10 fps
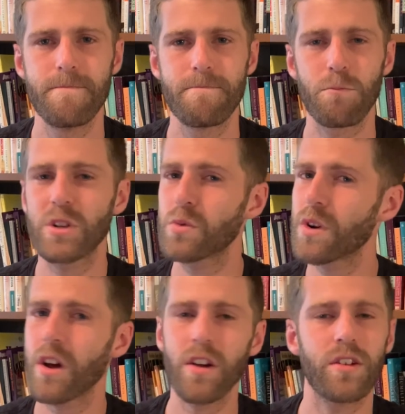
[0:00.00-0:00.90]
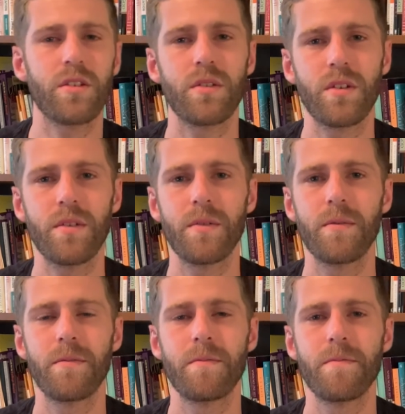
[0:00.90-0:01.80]
Which one are you?
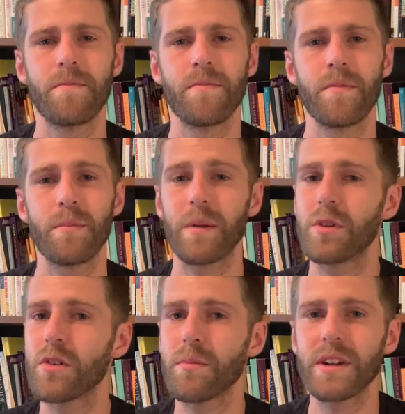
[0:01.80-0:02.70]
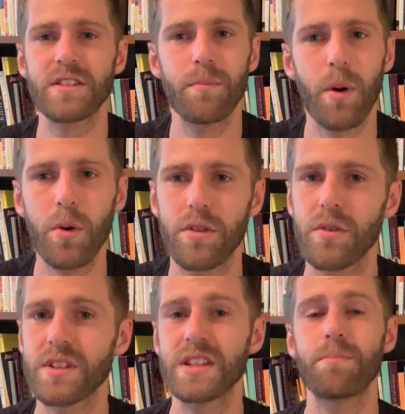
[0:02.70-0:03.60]
Maybe you're a mix of both. You
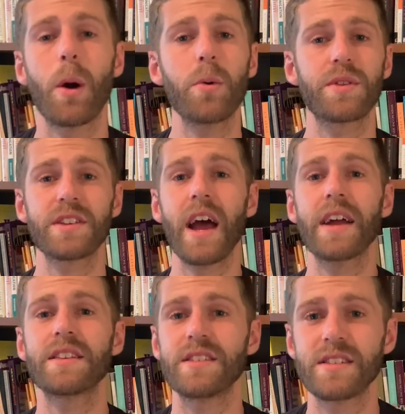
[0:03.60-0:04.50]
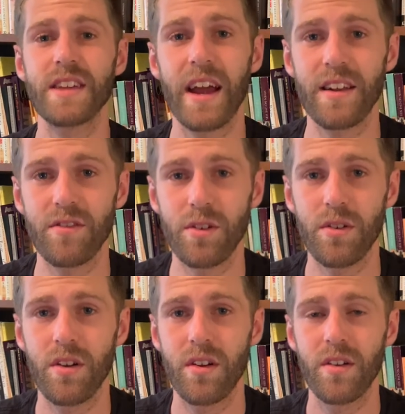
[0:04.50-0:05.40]
can see both sides inside of you.
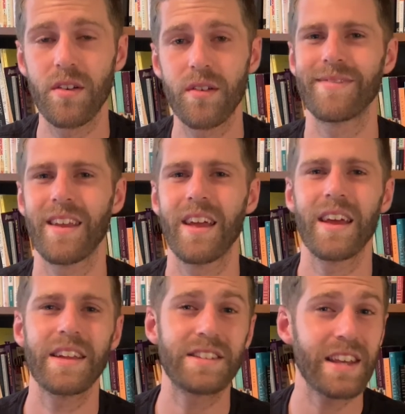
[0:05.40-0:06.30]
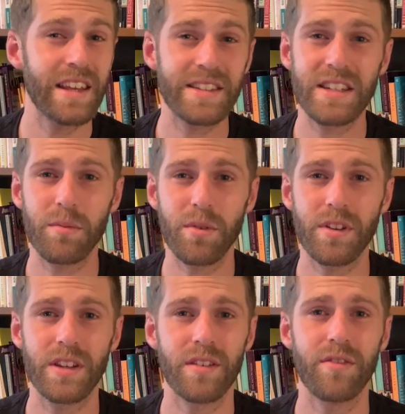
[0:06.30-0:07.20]
It's easy to
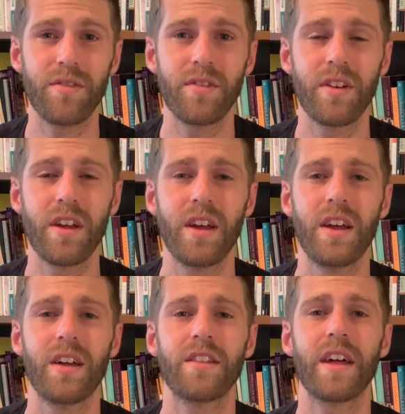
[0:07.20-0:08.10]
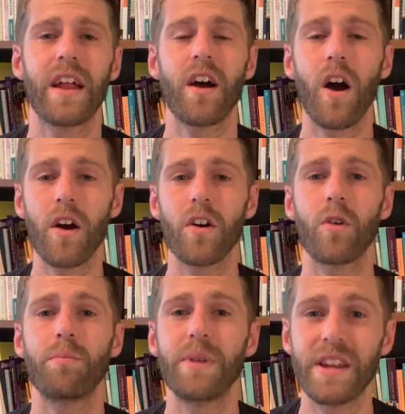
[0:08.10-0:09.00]
believe that our
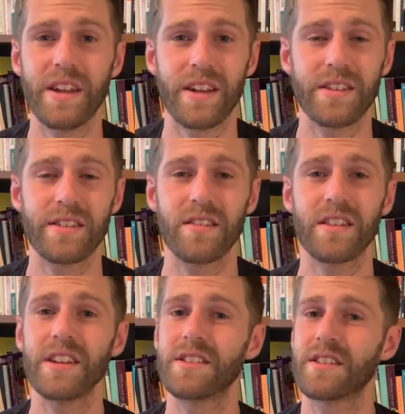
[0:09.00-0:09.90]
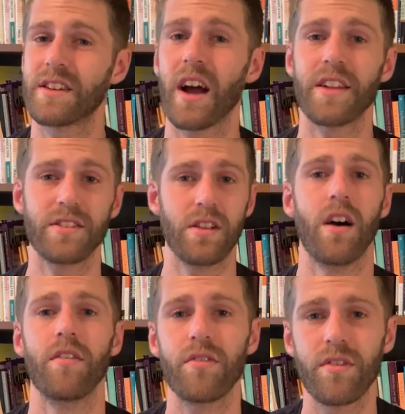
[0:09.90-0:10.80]
obedience leads to God's
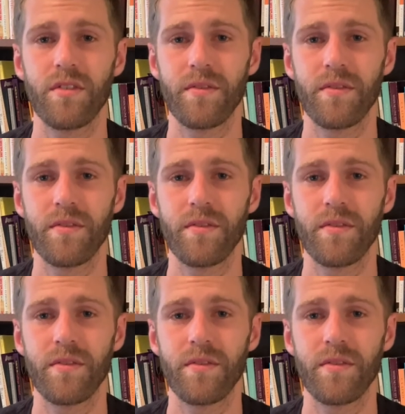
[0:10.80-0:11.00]
love.